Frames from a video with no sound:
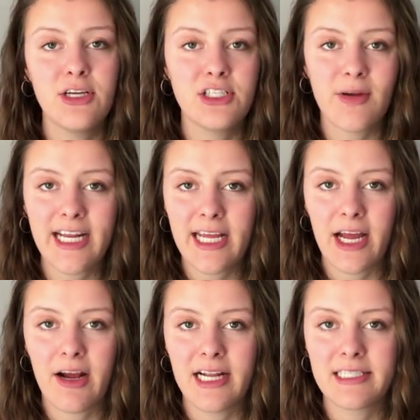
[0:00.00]
shredded
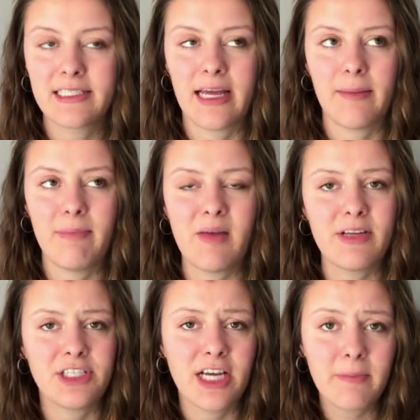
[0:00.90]
carrots, and
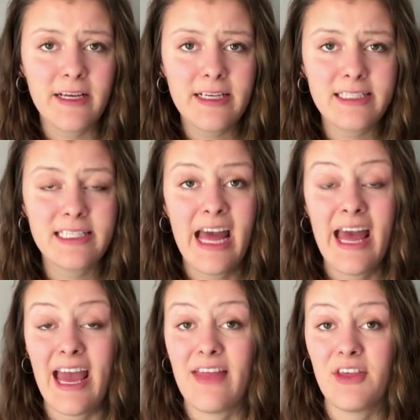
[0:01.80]
maybe chickpeas,
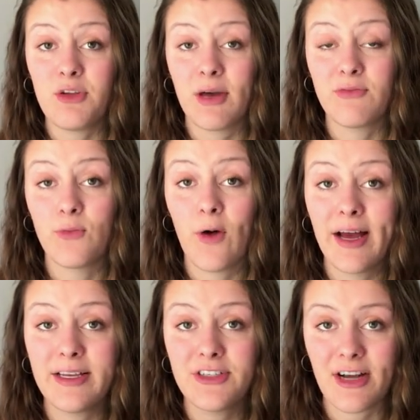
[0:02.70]
and then you have
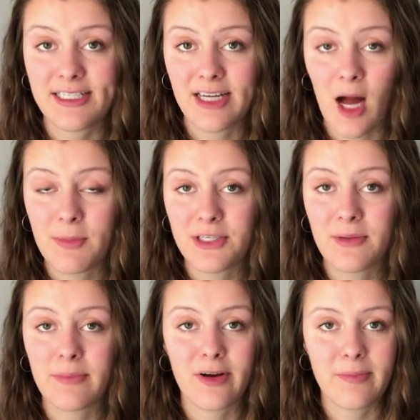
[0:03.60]
one dressing
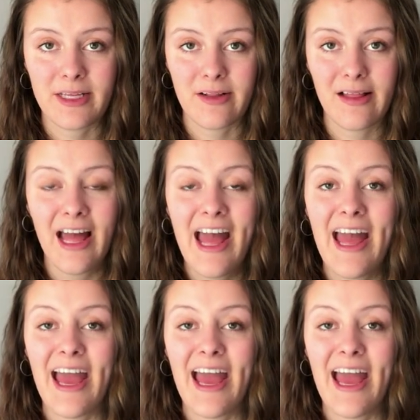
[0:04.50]
option per meal.